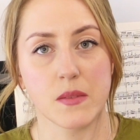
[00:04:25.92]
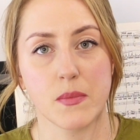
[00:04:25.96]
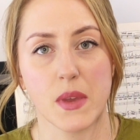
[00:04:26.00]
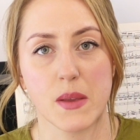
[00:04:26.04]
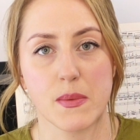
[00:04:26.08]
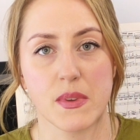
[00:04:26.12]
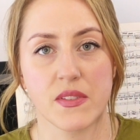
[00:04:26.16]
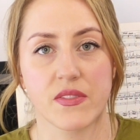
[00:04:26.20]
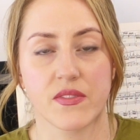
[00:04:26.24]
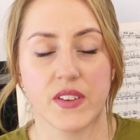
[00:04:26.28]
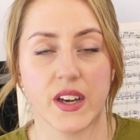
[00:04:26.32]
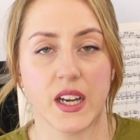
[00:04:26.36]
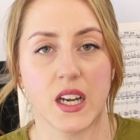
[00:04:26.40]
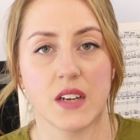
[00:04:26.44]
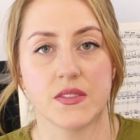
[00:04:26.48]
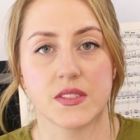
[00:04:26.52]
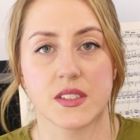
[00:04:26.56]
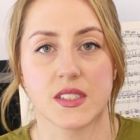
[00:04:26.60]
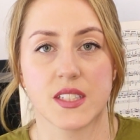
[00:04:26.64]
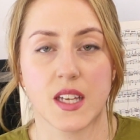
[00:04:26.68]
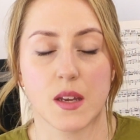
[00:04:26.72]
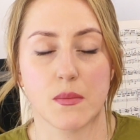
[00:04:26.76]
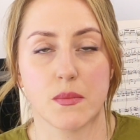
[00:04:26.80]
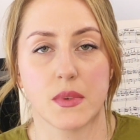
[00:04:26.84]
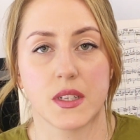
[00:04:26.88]
maybe 5 to
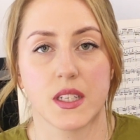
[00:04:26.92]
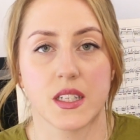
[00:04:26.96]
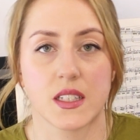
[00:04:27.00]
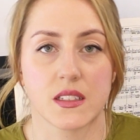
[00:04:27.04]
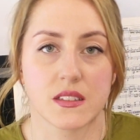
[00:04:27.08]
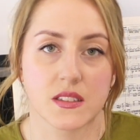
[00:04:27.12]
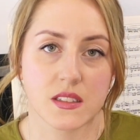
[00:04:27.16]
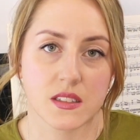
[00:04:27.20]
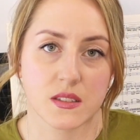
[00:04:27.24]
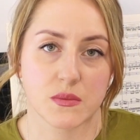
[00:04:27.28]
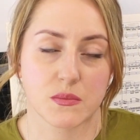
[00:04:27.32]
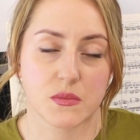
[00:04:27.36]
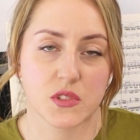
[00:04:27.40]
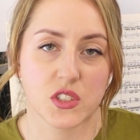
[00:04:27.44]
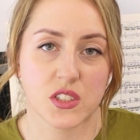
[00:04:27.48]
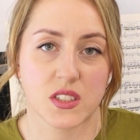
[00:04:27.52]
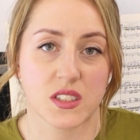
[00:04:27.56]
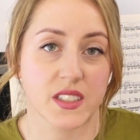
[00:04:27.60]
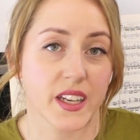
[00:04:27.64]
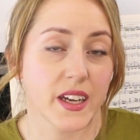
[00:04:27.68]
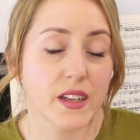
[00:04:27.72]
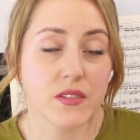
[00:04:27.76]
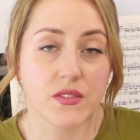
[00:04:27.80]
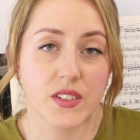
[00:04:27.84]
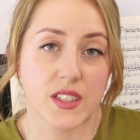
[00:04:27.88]
10 minutes just
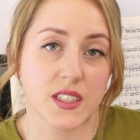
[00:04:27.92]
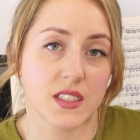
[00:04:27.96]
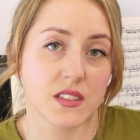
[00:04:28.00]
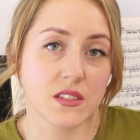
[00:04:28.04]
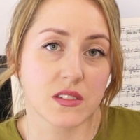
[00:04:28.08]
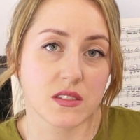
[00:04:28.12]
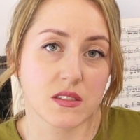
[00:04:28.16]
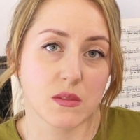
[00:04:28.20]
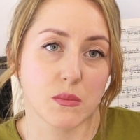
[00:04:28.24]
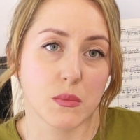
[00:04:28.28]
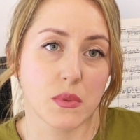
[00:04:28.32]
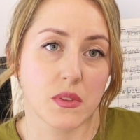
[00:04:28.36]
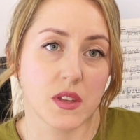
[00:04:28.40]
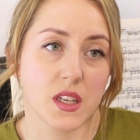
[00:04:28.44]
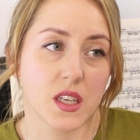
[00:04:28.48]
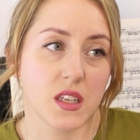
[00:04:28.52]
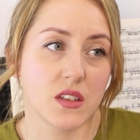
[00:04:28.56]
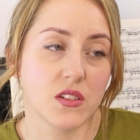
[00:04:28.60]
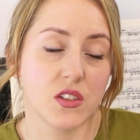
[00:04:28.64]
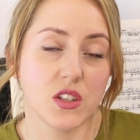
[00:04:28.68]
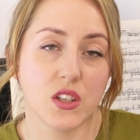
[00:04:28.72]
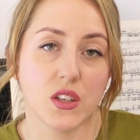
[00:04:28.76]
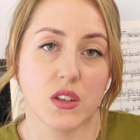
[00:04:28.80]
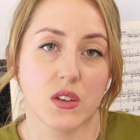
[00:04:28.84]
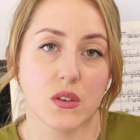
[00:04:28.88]
sight reading
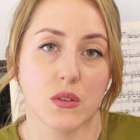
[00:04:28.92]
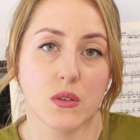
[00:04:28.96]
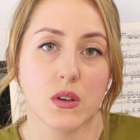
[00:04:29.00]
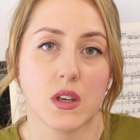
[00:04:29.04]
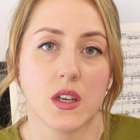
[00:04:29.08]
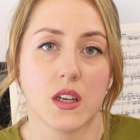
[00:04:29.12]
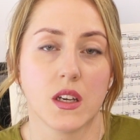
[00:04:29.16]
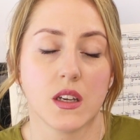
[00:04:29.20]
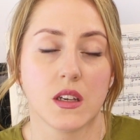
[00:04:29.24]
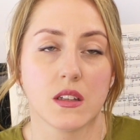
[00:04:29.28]
something new.